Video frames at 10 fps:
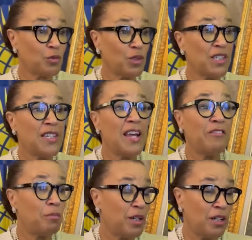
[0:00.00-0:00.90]
who are
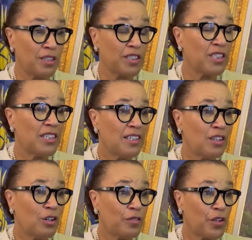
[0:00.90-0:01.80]
never part
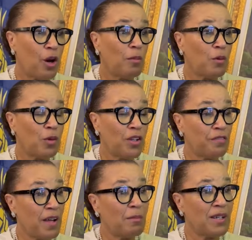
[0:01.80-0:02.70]
of the Commonwealth
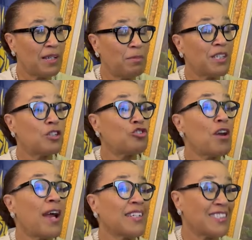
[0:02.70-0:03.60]
family, but
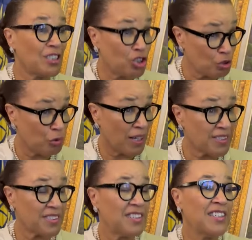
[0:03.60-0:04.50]
attracted to
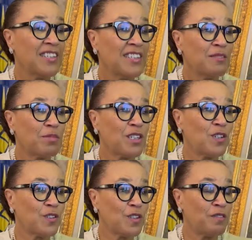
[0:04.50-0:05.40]
us
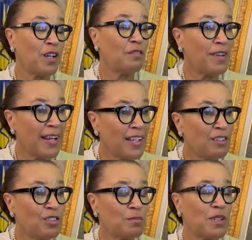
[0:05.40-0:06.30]
because of our
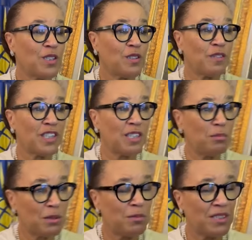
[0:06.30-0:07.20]
values, because of our
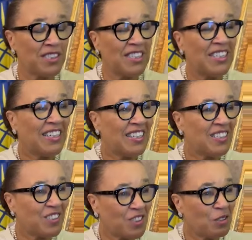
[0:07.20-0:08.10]
commitment.
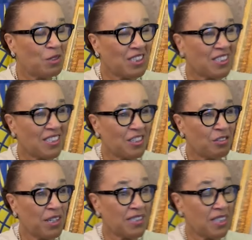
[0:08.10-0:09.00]
And so it's a
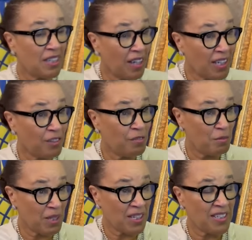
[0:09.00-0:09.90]
great delight for
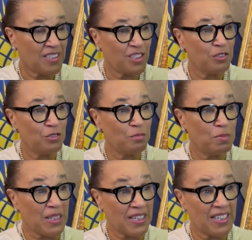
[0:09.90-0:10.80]
me to
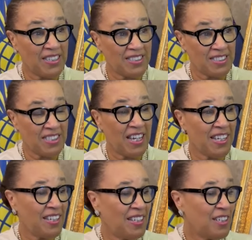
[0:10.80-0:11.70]
be here
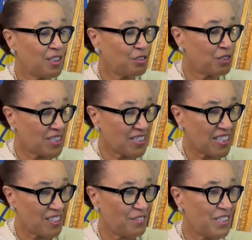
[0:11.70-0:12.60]
today, to
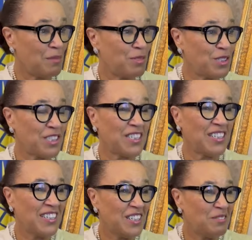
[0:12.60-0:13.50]
receive the Deputy
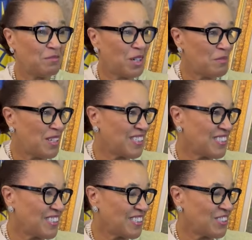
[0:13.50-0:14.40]
Prime
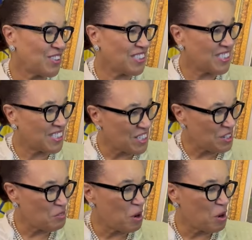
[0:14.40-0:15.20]
Minister, to continue